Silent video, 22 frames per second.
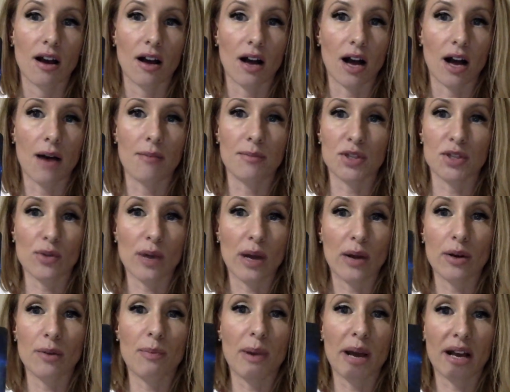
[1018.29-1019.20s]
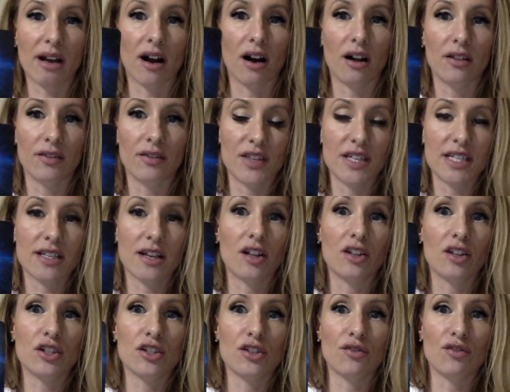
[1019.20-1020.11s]
um, surrounded by col- these
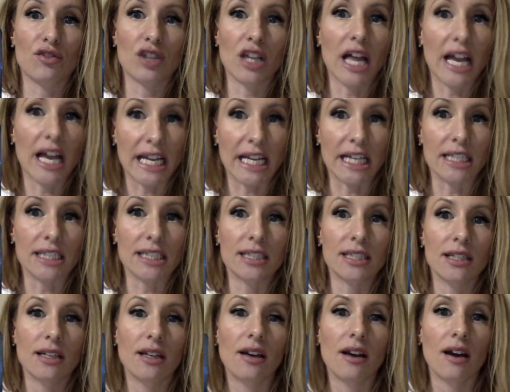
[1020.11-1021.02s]
colors of light.